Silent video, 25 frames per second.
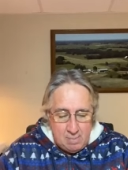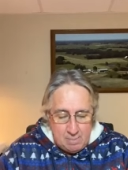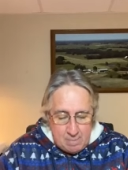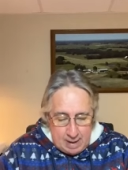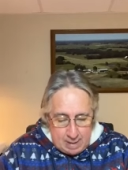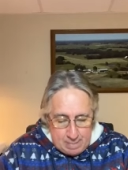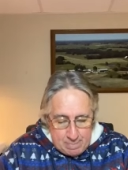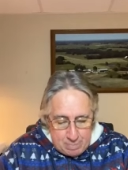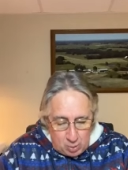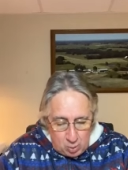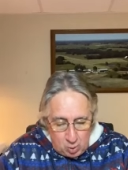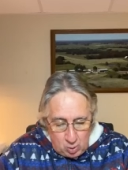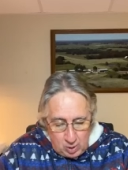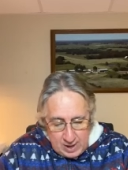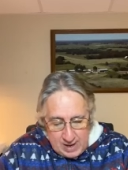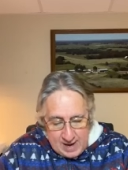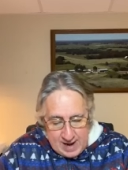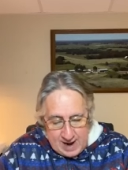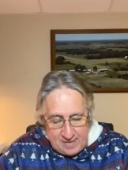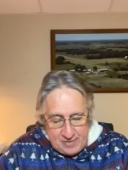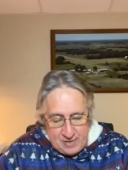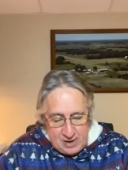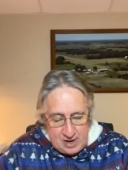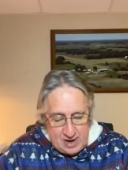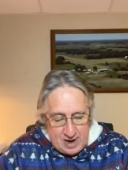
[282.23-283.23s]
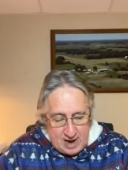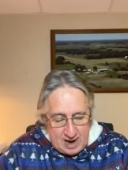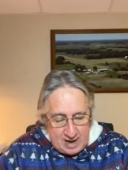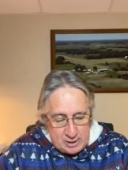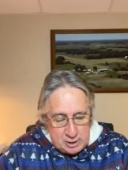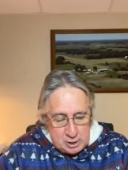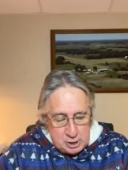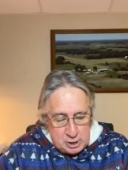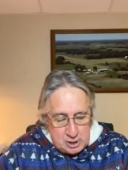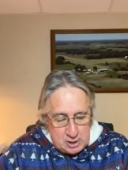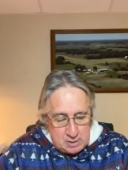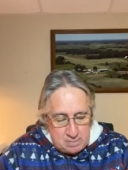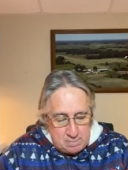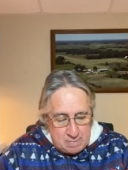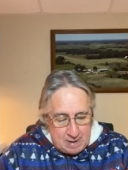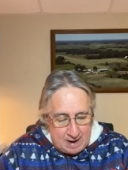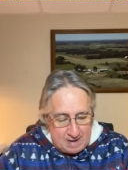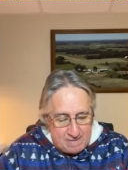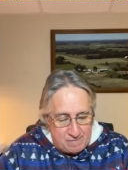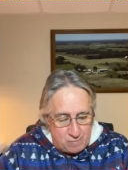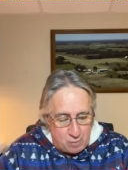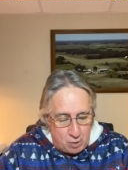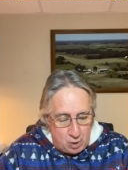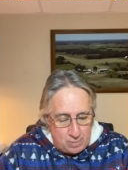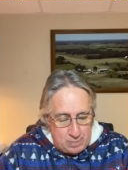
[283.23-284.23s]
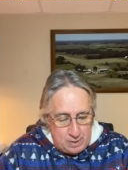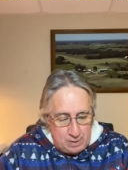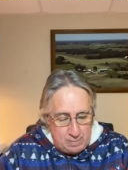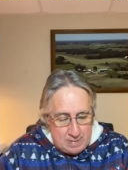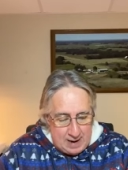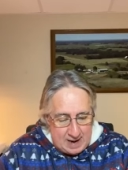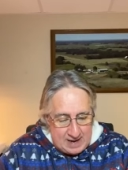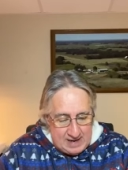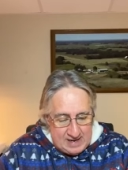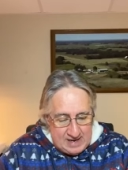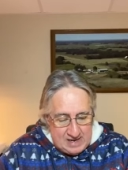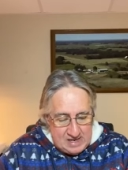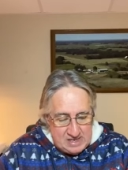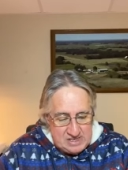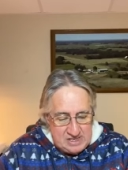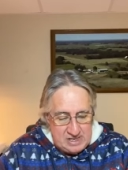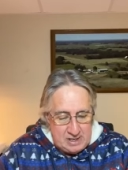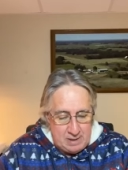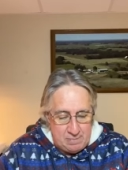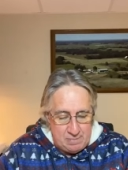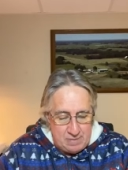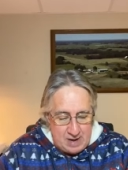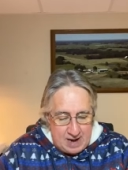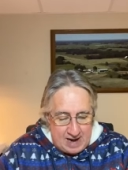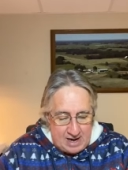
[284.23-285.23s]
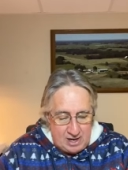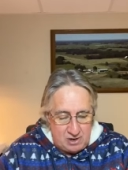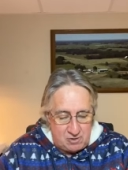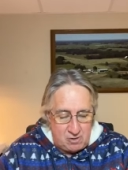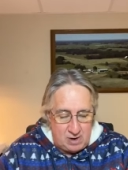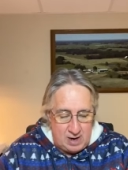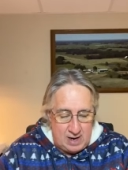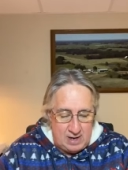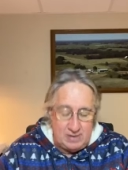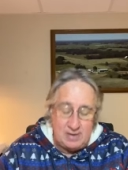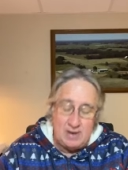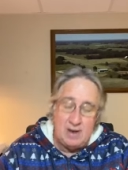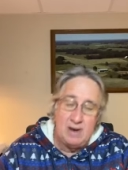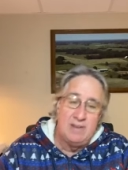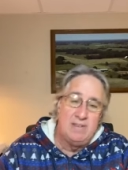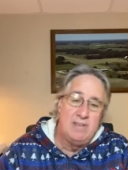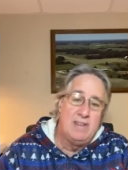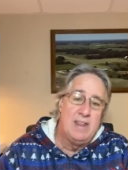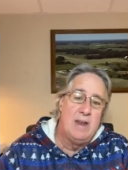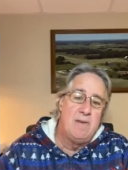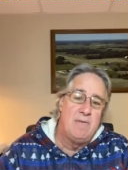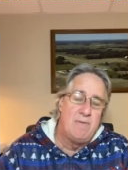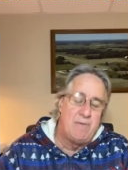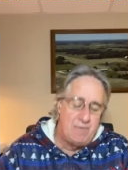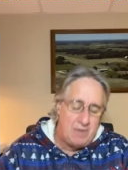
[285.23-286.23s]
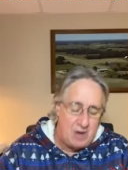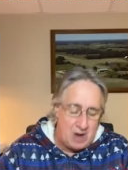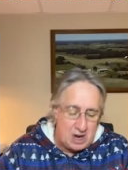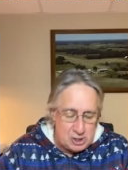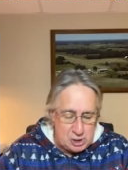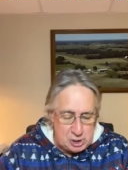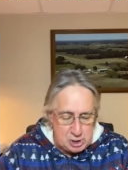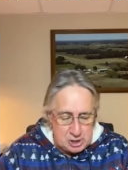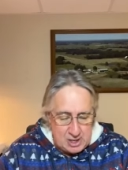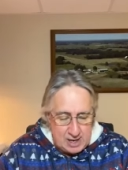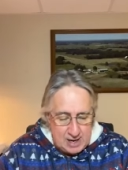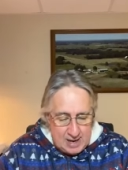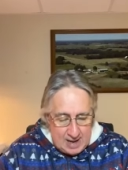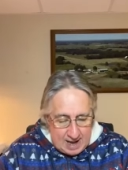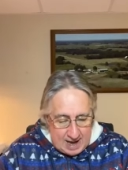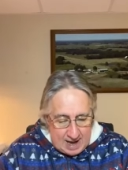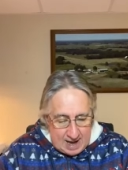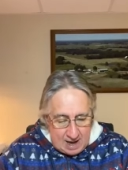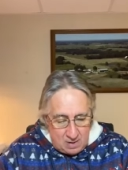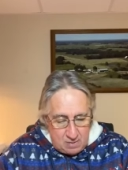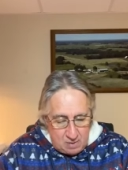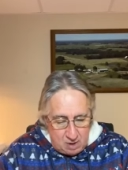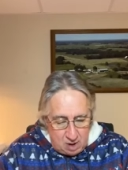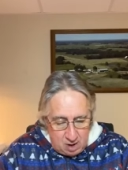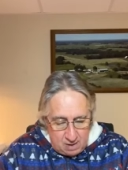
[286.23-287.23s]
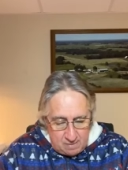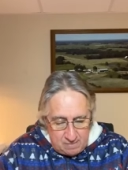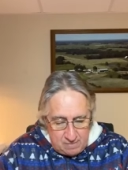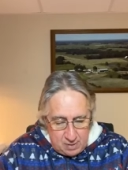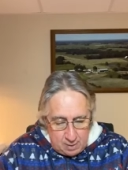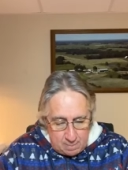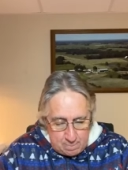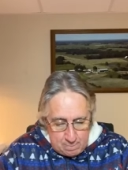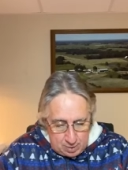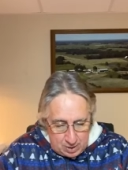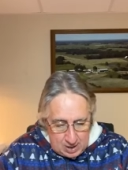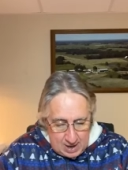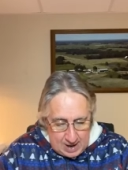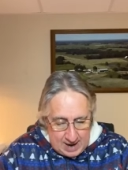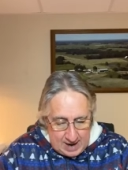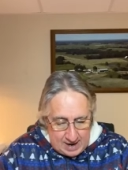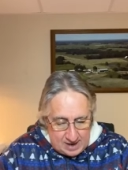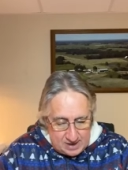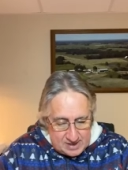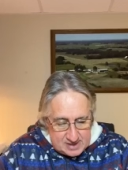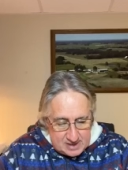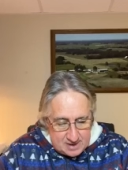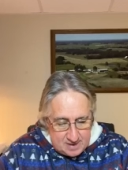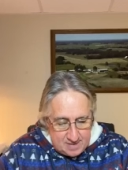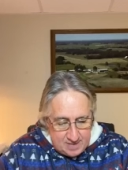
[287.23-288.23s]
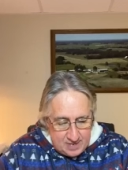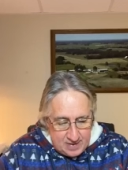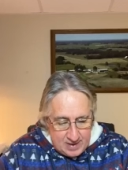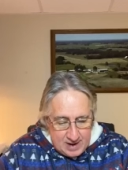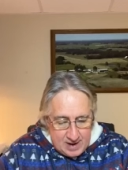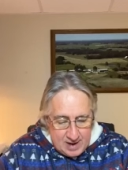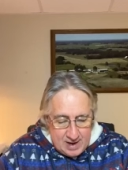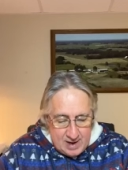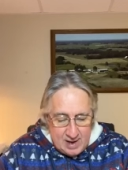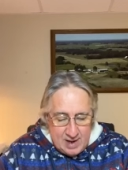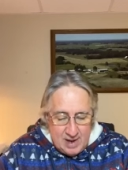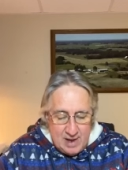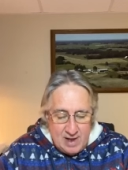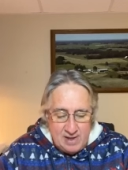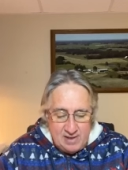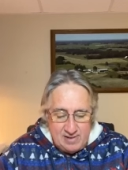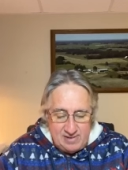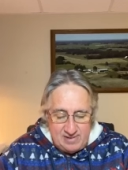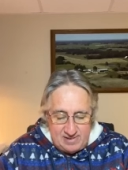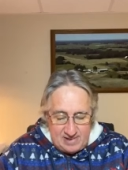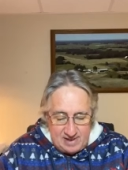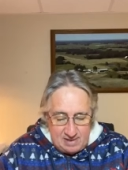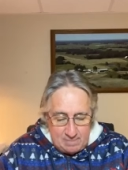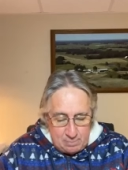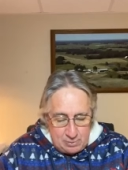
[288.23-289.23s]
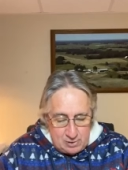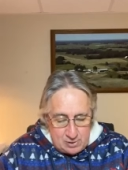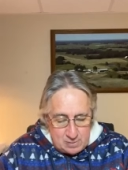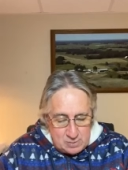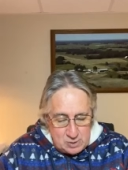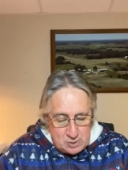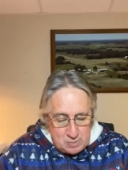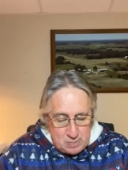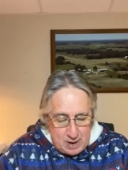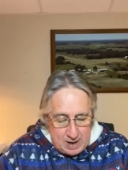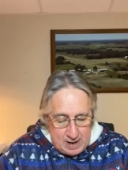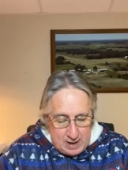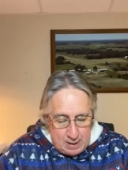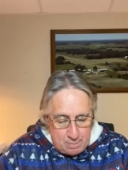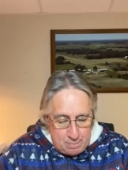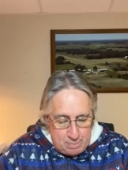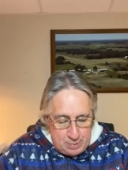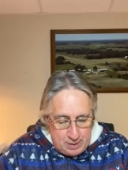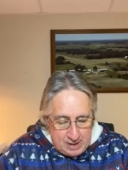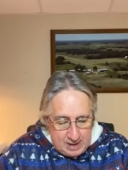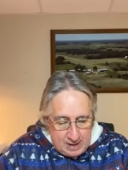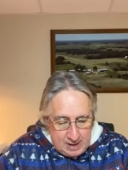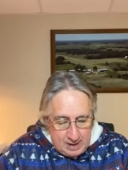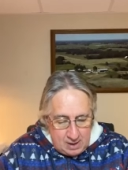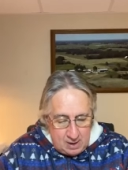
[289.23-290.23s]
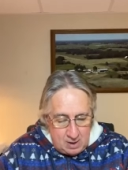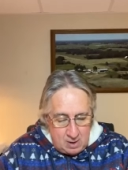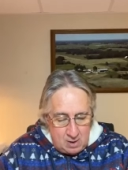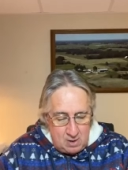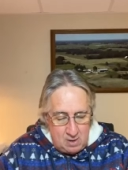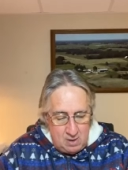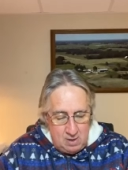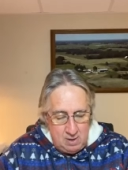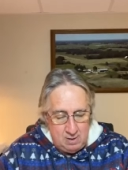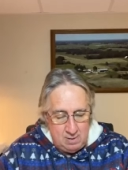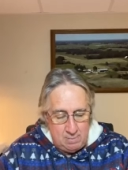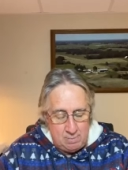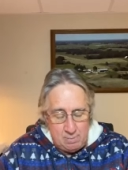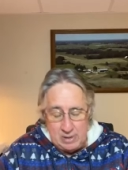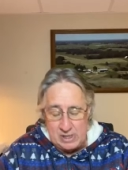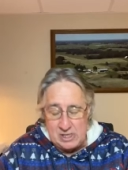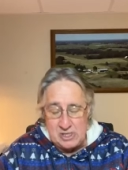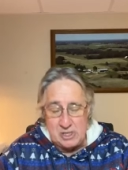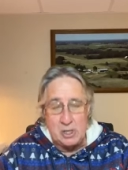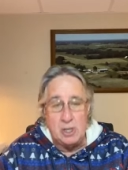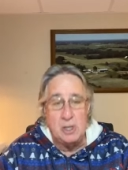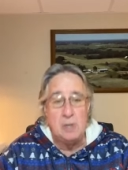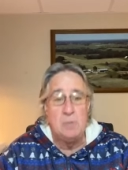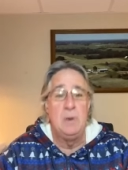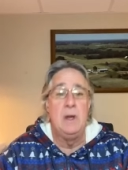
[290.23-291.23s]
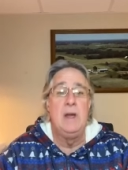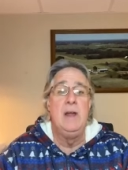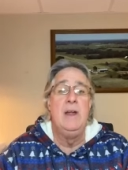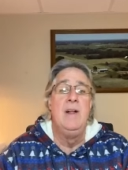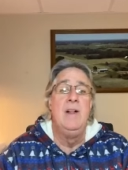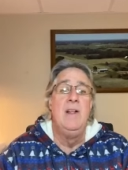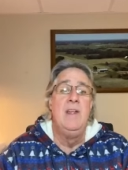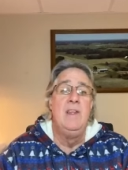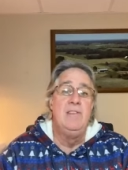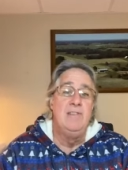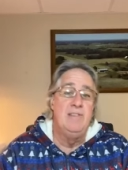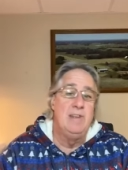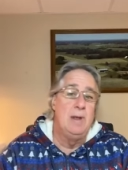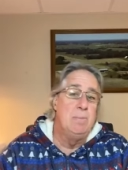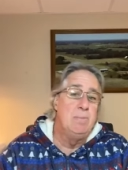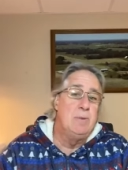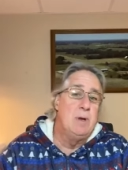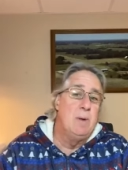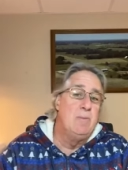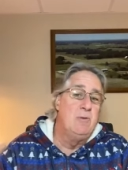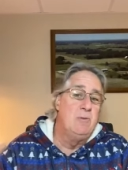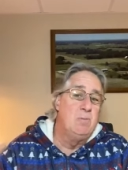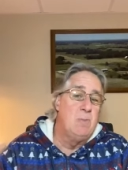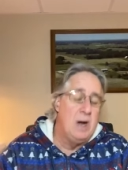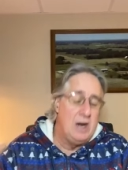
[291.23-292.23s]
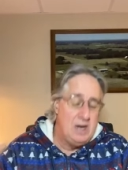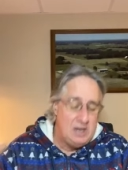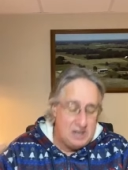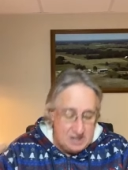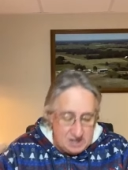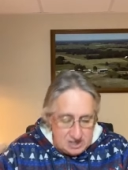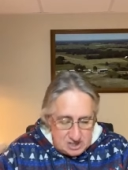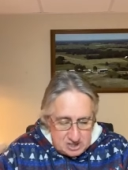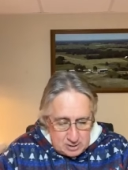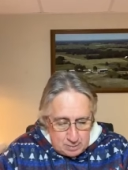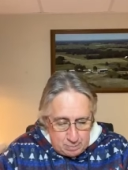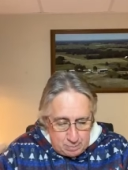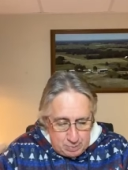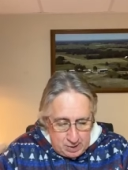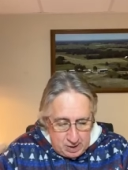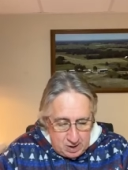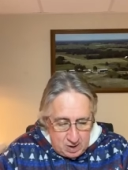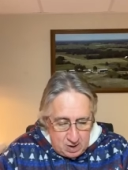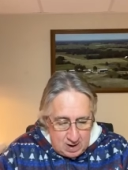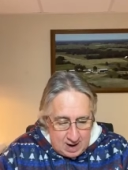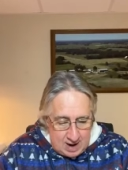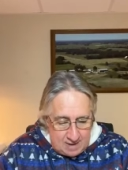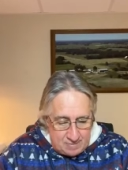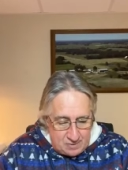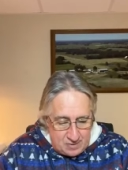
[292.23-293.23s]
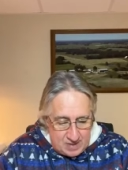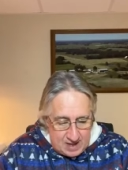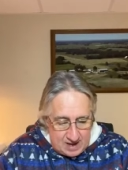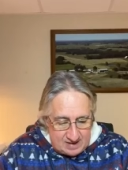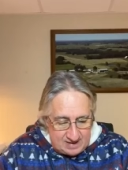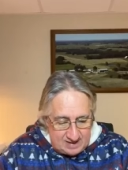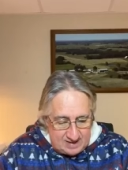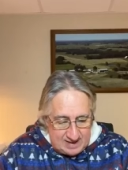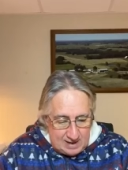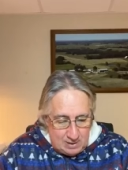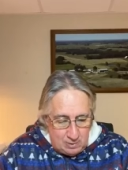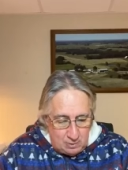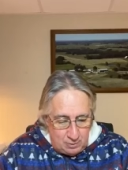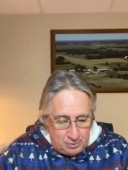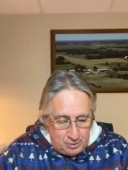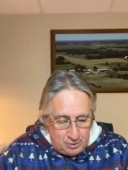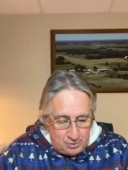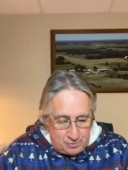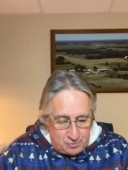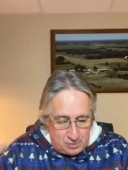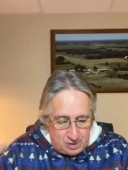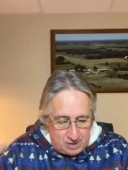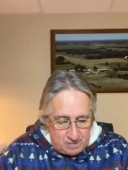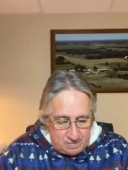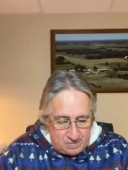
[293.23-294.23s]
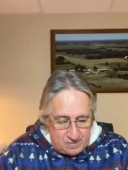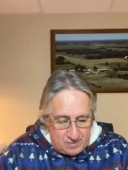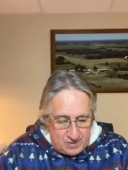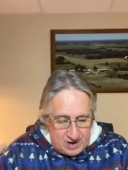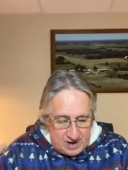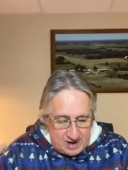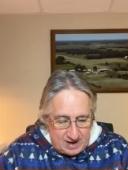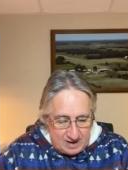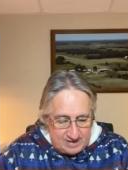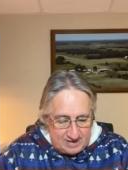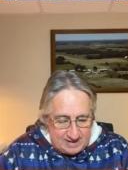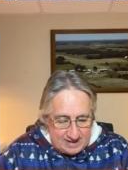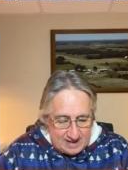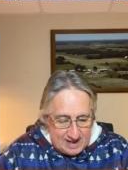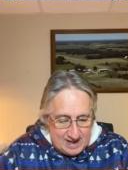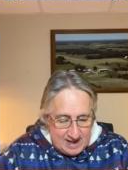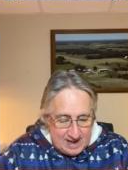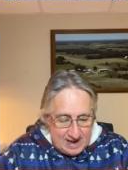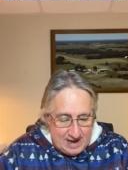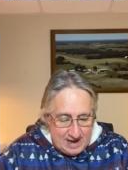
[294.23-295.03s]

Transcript: by pulling out the nitrogen by forming magnesium nitrate that is then flushed out of the plant. Symptoms may appear, excuse me, symptoms may disappear after that single nutrient fix,